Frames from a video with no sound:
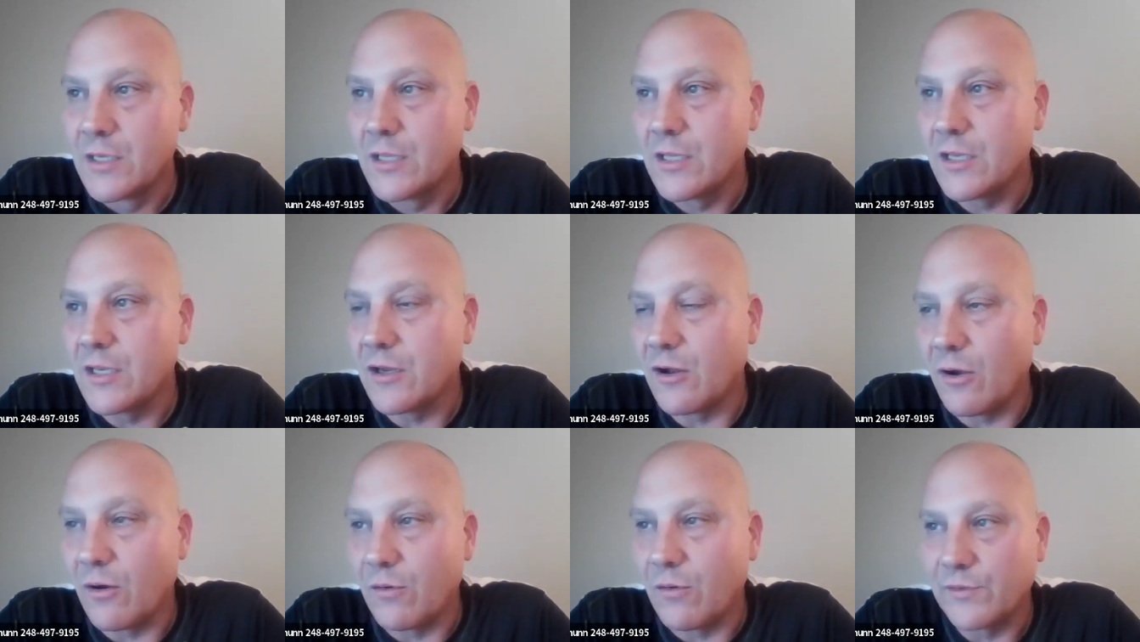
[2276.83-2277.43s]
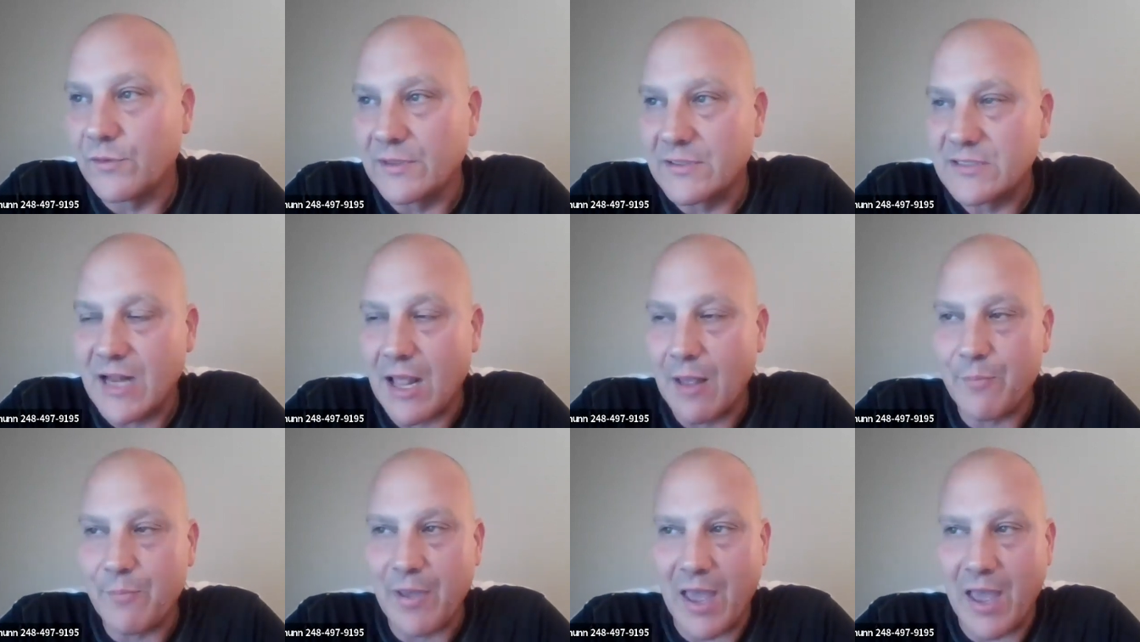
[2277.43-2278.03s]
You know, it's
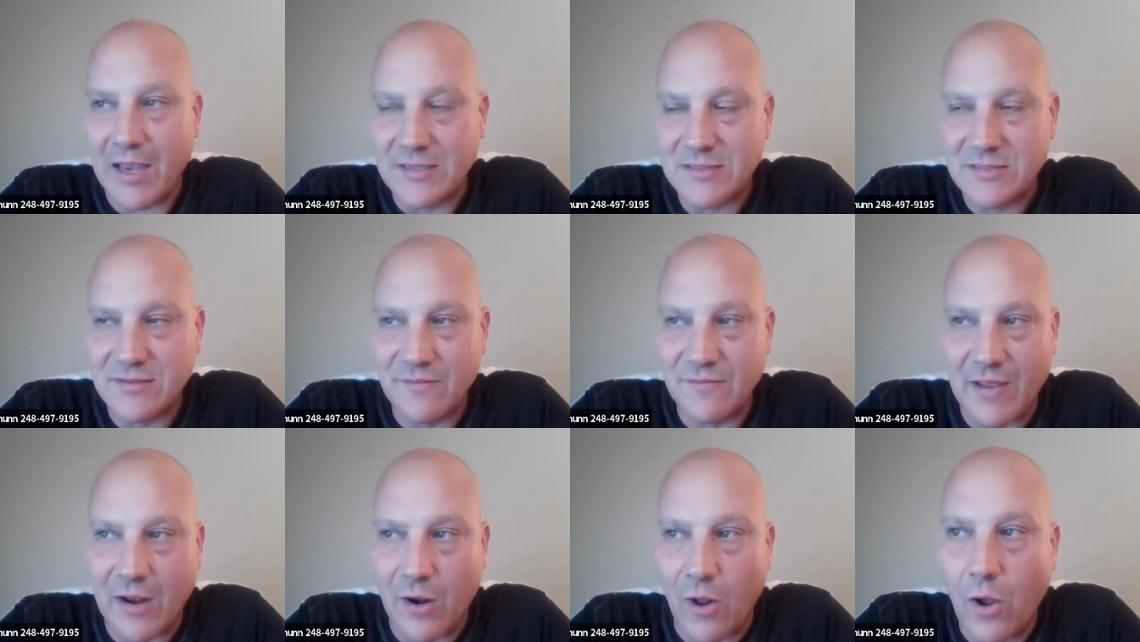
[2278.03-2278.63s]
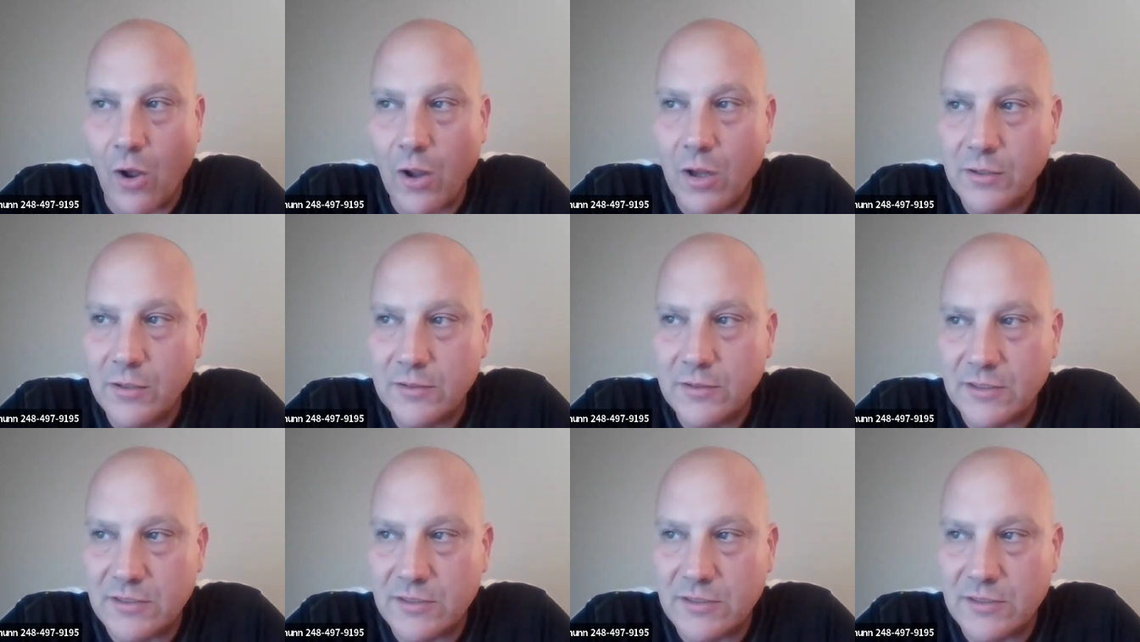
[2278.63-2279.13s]
not passive at all.